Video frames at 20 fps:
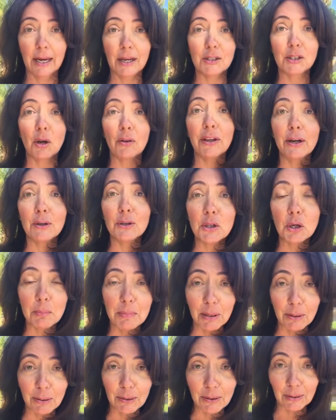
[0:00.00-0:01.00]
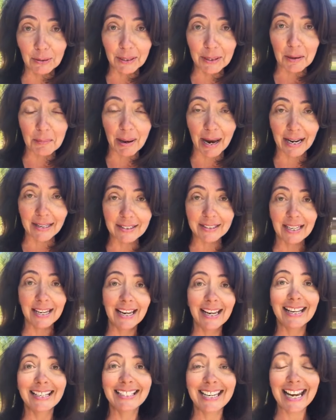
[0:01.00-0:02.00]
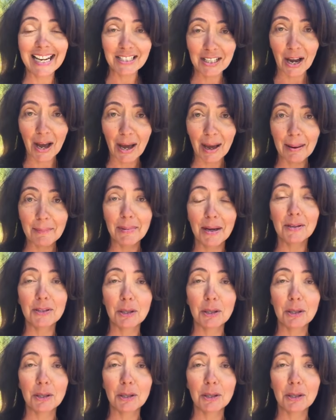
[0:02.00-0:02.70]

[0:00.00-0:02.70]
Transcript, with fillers: So there's your miracle in the mess. Take time